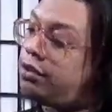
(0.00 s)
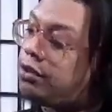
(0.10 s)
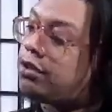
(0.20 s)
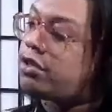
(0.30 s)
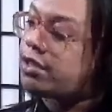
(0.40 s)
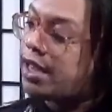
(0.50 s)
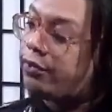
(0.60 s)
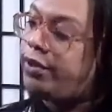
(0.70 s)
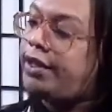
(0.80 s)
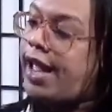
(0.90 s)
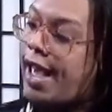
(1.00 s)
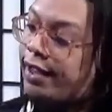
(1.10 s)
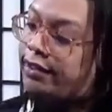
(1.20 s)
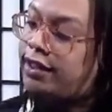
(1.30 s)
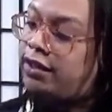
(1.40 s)
So it's like really
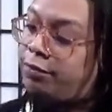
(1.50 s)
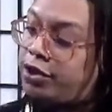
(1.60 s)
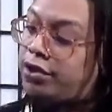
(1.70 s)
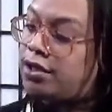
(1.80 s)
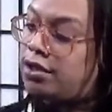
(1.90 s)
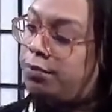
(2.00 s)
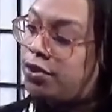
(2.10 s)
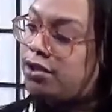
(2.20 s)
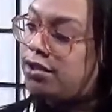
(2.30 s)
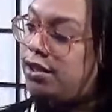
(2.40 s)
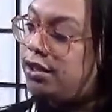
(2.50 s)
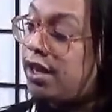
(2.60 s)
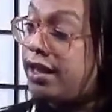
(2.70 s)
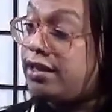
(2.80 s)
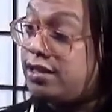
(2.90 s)
active, but you can still put your sneaker.
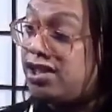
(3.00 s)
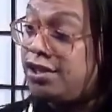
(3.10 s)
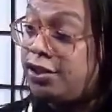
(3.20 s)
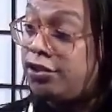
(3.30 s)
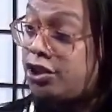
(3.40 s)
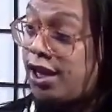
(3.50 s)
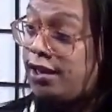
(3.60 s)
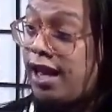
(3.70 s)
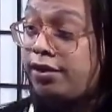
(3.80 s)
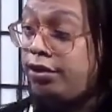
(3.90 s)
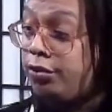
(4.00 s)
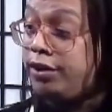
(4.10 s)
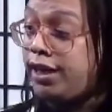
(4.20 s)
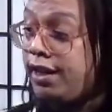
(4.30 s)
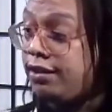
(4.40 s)
I guess a sneaker chain. I don't know
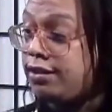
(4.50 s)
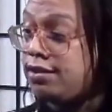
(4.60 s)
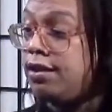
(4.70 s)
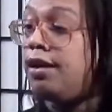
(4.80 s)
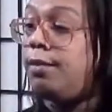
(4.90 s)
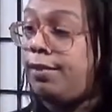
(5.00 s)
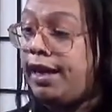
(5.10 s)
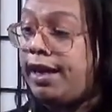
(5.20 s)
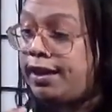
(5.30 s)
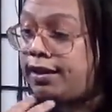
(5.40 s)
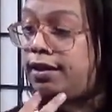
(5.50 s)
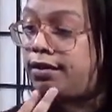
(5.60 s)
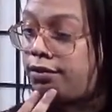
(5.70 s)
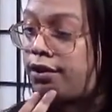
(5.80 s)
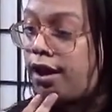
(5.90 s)
what that is, but I like it.
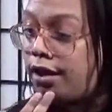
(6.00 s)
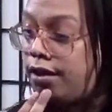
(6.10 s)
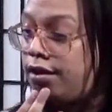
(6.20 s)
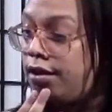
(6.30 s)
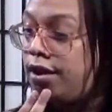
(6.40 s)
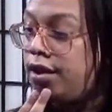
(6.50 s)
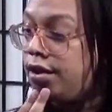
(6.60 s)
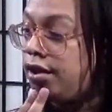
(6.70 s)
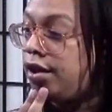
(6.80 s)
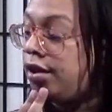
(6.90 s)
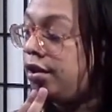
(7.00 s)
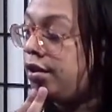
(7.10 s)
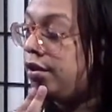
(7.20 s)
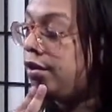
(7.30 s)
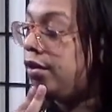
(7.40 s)
Okay.
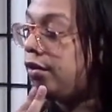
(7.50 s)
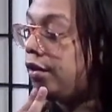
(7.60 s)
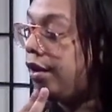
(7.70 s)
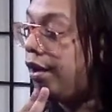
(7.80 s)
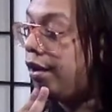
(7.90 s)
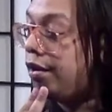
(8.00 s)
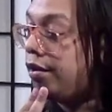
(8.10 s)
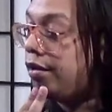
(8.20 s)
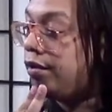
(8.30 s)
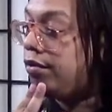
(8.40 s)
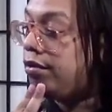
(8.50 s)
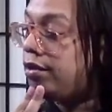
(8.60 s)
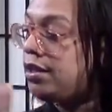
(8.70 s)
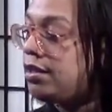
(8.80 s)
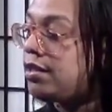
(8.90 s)
Okay.
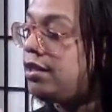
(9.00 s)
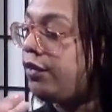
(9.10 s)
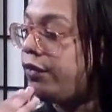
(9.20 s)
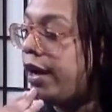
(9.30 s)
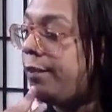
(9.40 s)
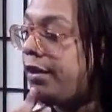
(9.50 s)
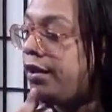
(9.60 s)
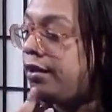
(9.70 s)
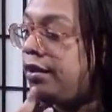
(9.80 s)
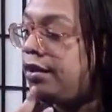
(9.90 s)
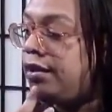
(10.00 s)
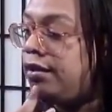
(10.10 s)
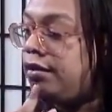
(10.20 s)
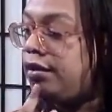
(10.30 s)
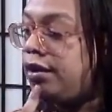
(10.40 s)
This is different. I mean,
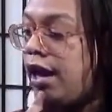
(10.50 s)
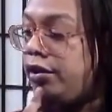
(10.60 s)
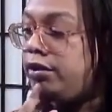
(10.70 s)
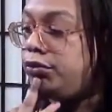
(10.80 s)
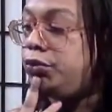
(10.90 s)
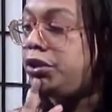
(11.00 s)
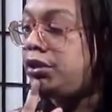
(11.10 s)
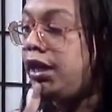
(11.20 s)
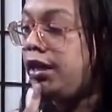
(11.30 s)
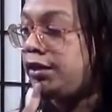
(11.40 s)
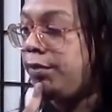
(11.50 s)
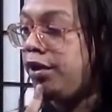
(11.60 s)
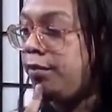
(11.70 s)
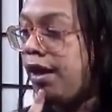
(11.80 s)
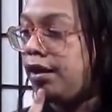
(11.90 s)
I do wish she had some
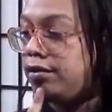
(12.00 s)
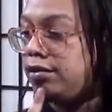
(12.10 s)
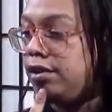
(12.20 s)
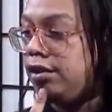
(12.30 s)
other models though.